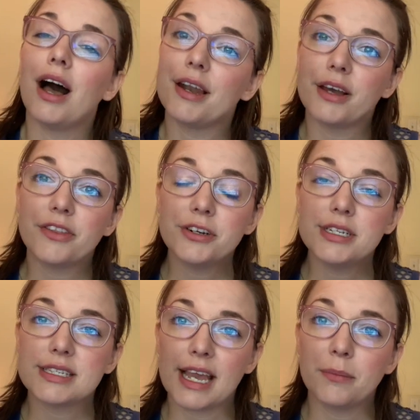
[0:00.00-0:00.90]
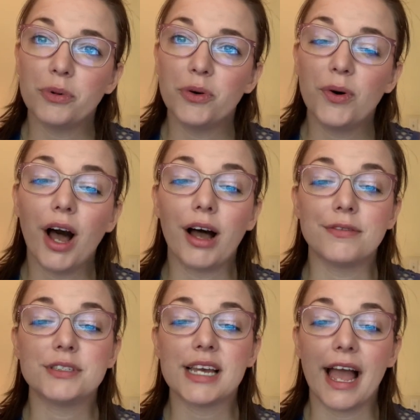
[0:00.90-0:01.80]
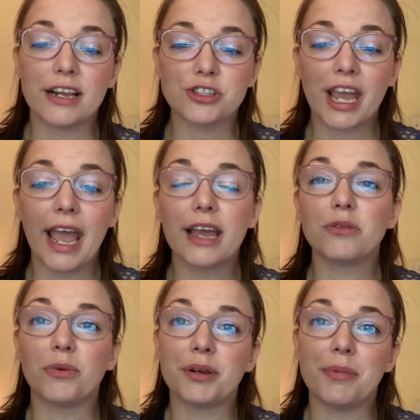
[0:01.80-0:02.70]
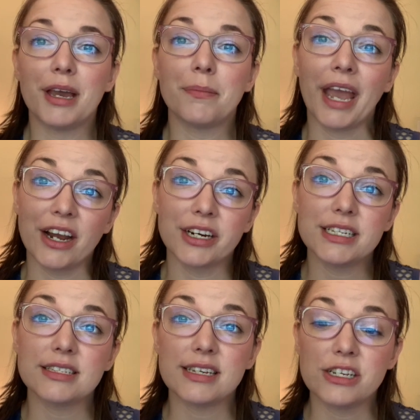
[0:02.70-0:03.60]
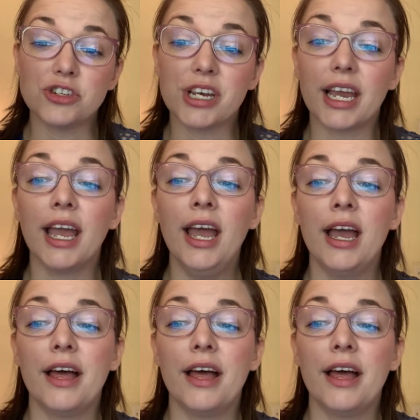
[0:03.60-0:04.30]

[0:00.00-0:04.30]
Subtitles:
Another example of to educate would be a parent teaching